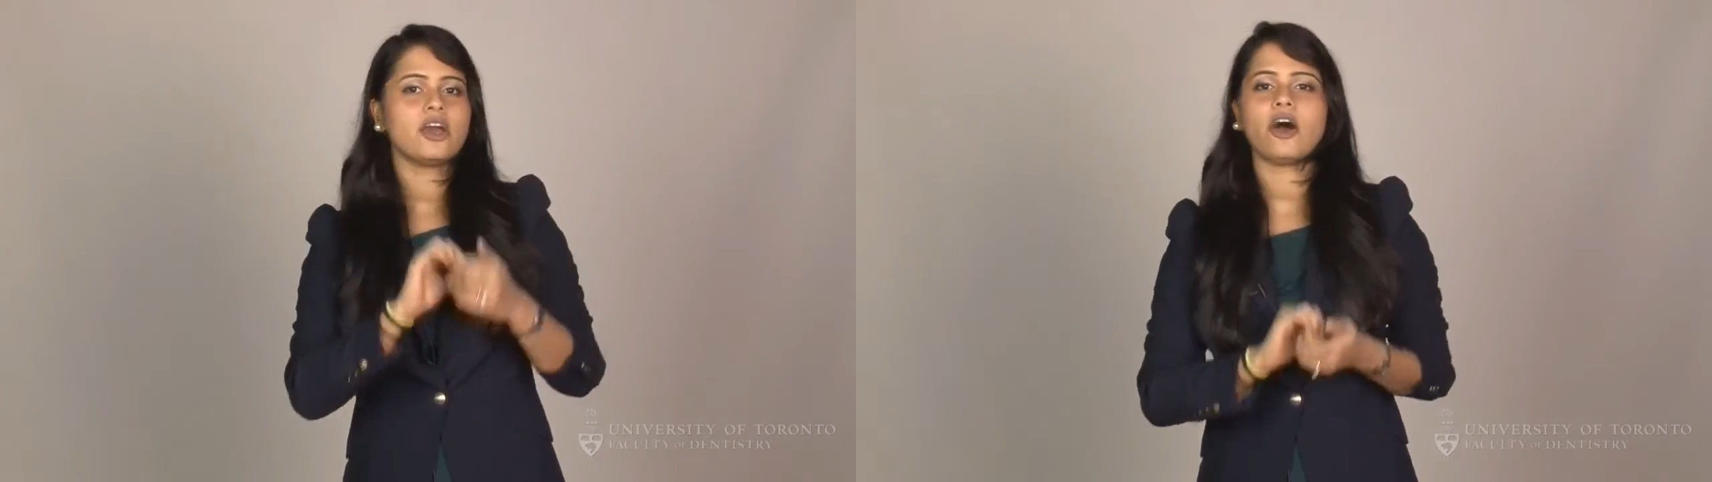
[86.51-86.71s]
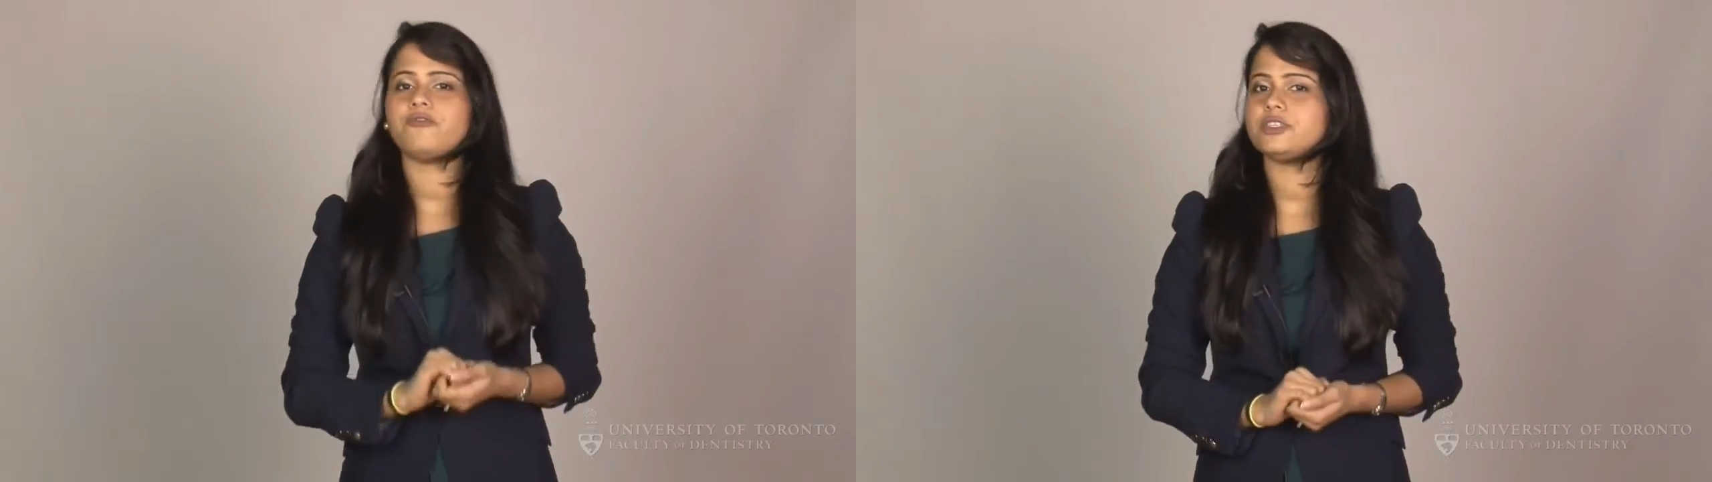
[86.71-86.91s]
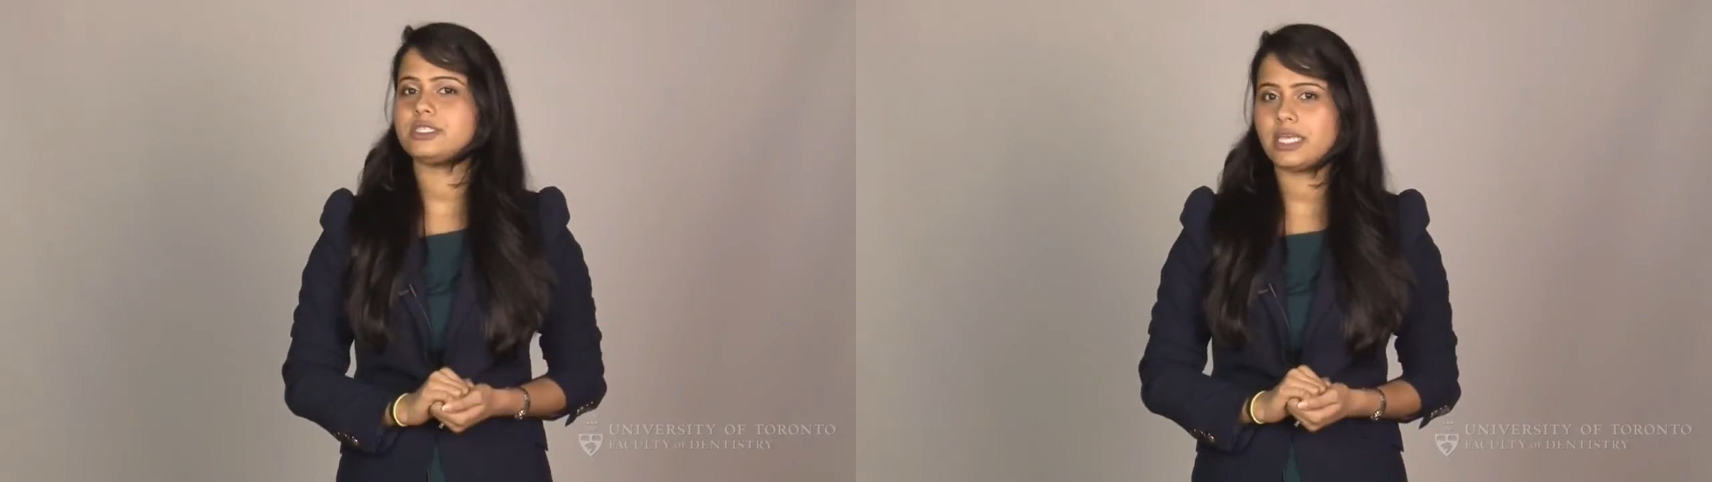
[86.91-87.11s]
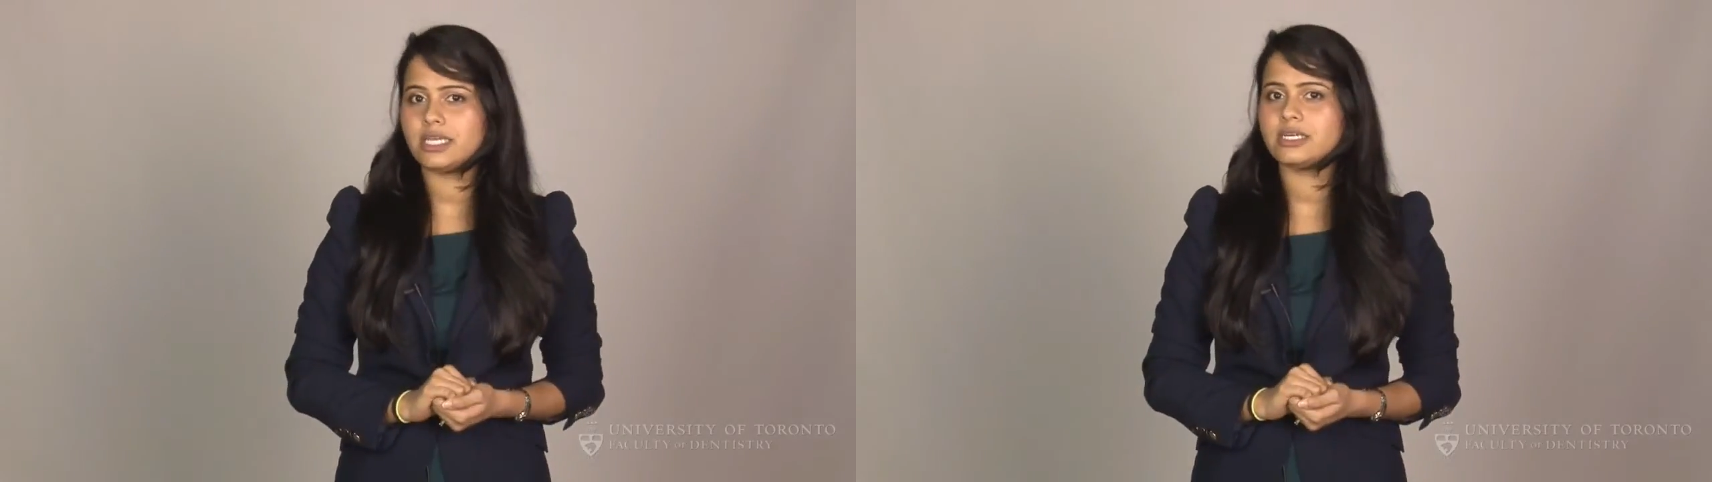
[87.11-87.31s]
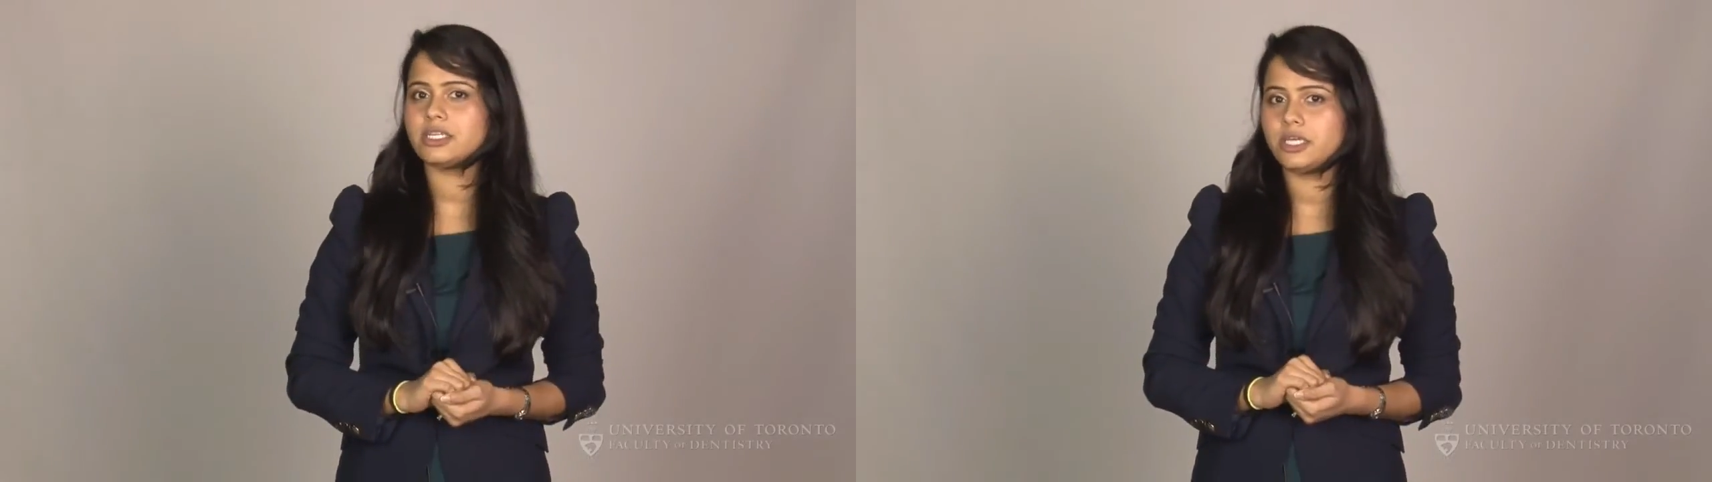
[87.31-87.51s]
of a
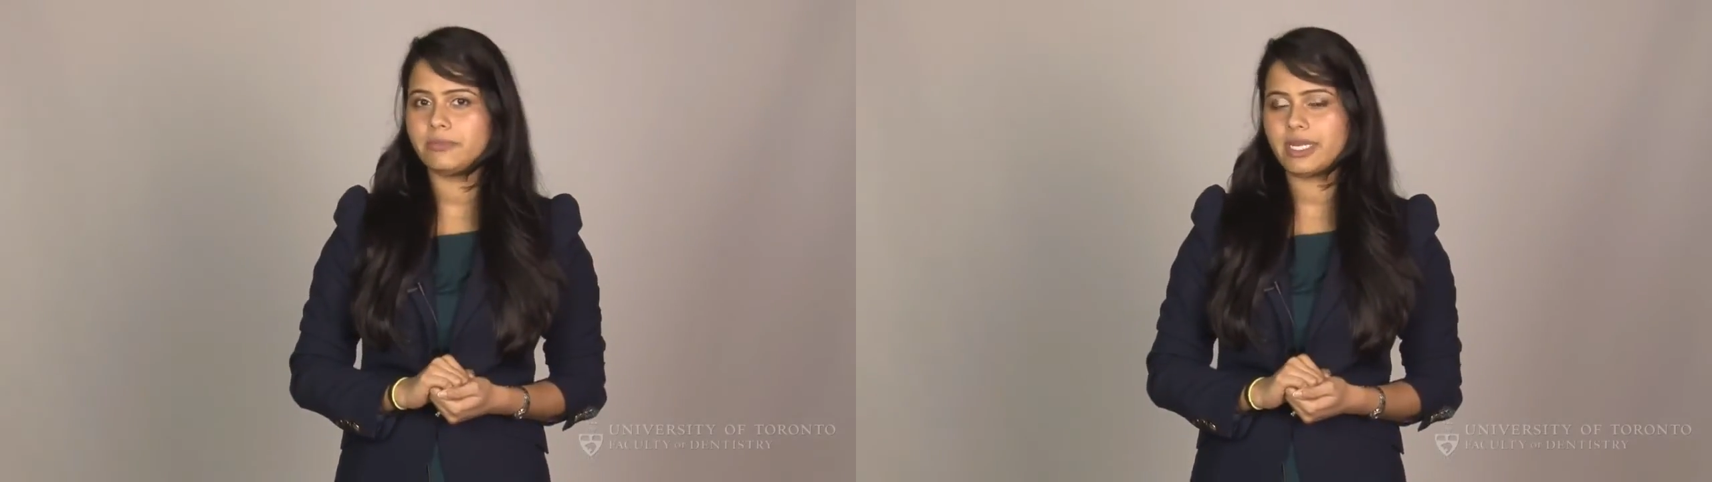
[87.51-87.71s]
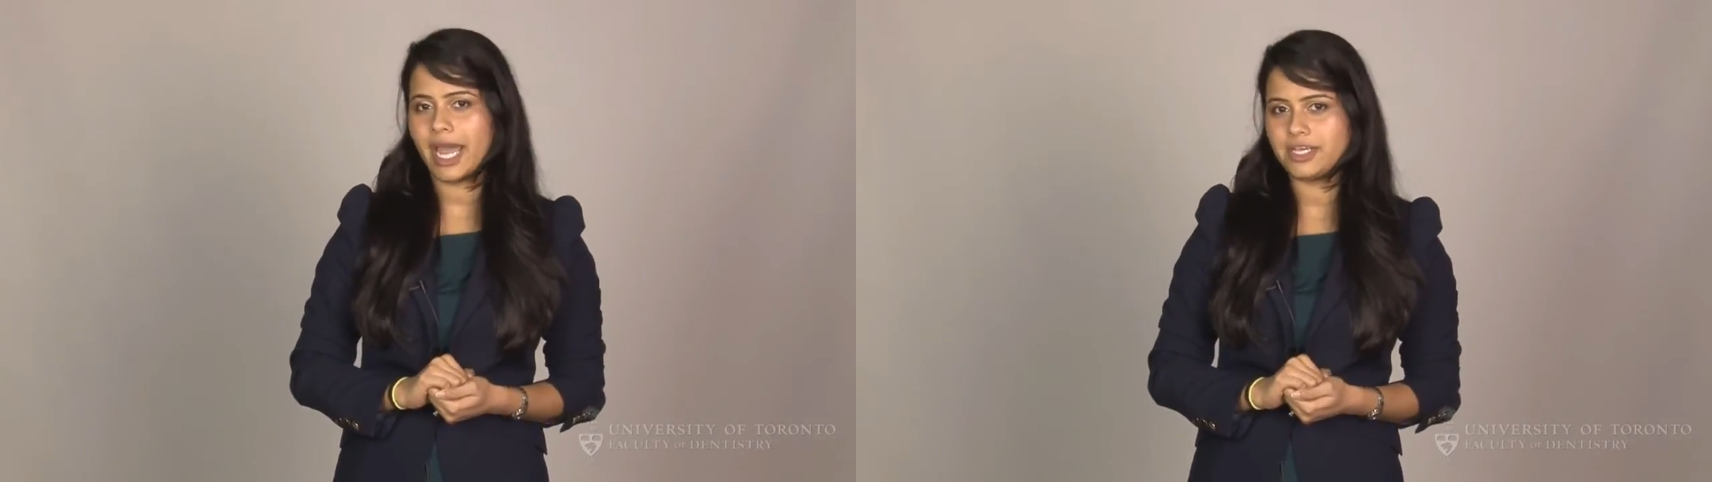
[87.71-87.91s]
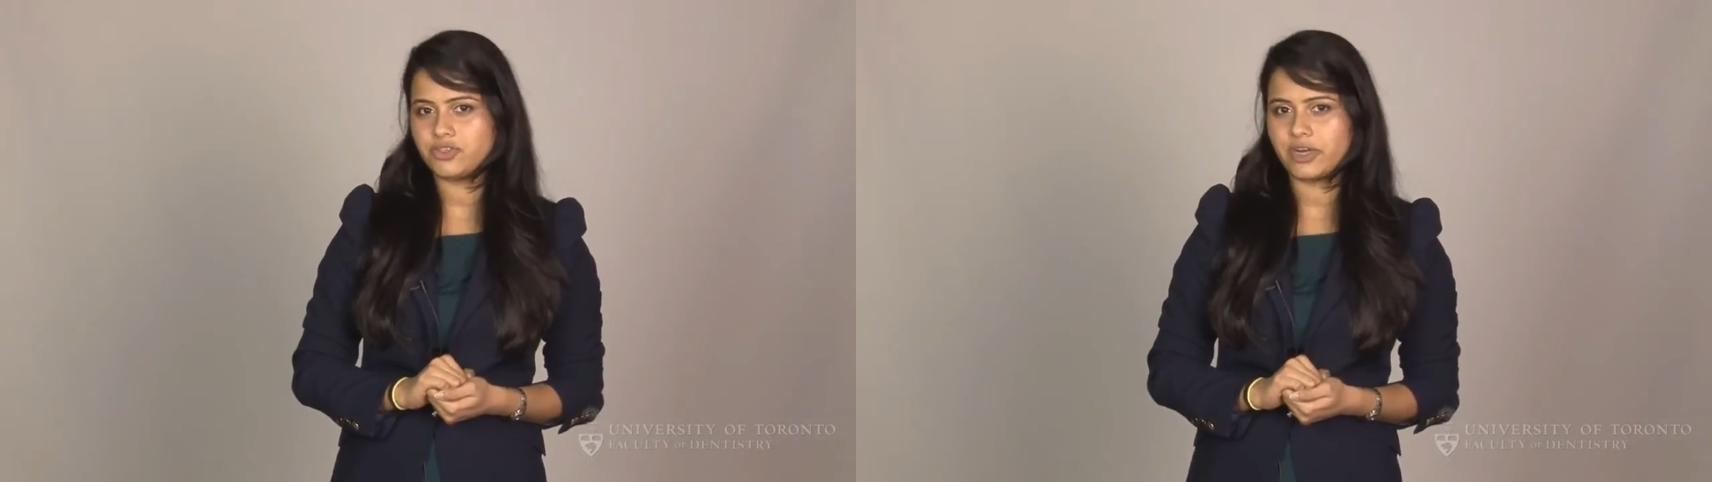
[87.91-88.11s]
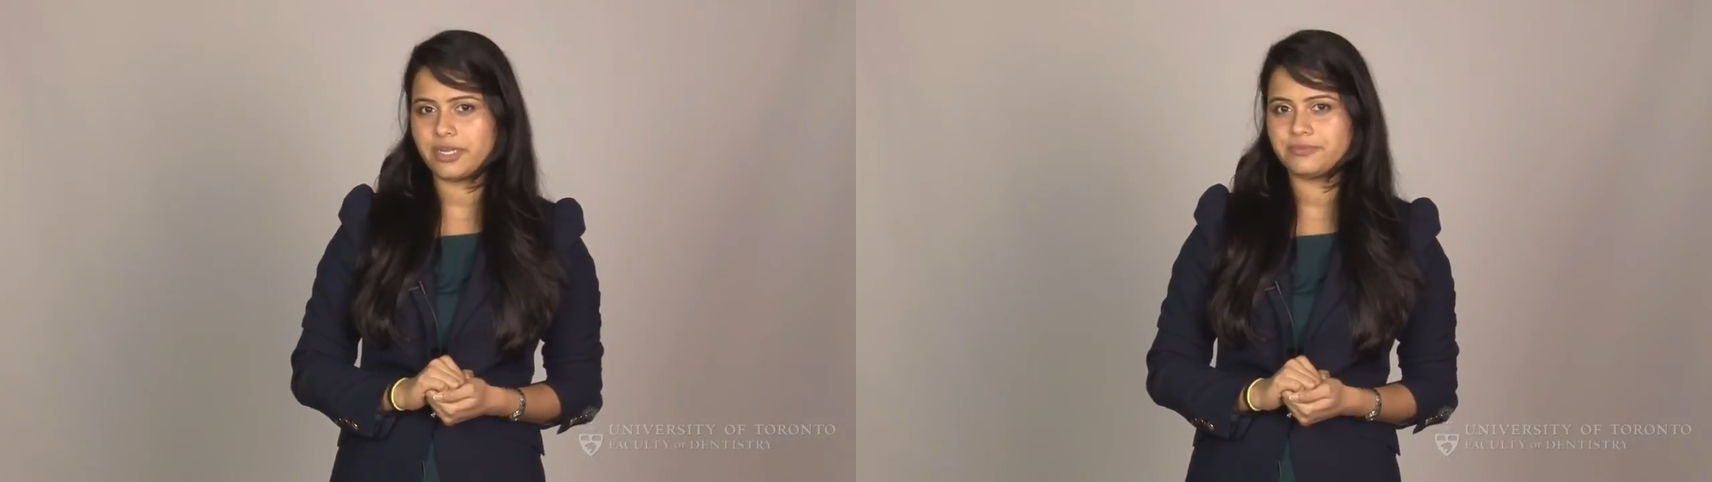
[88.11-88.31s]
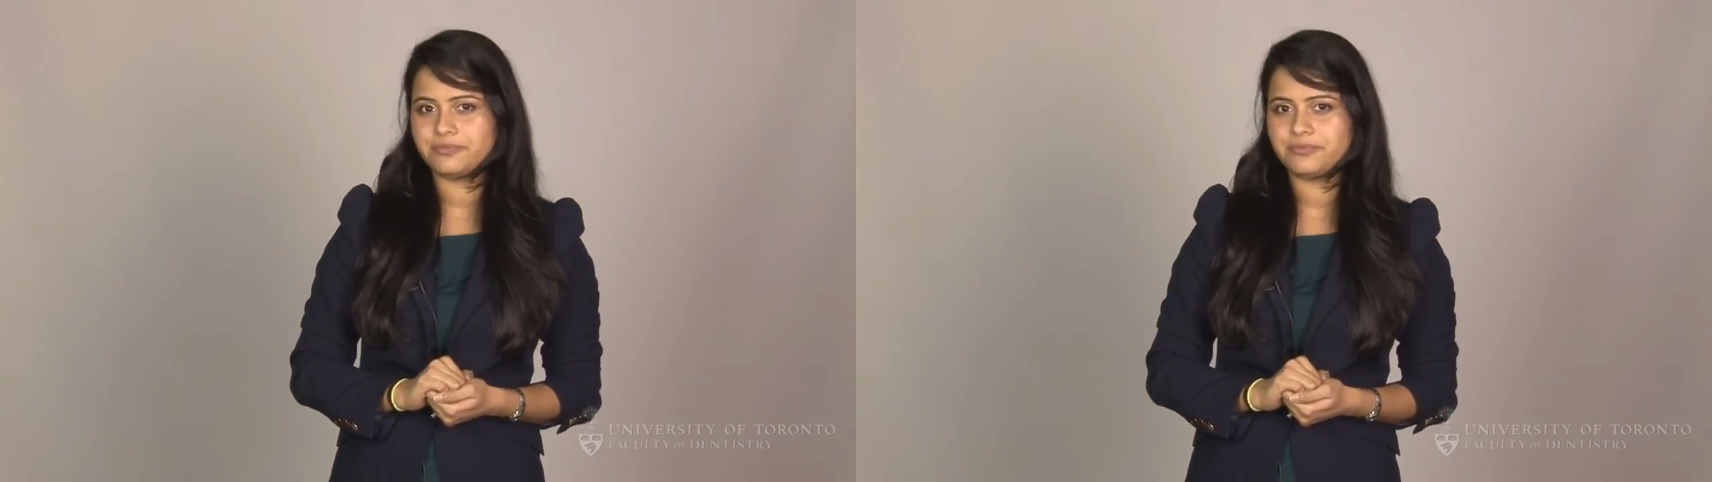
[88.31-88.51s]
single human hair strand.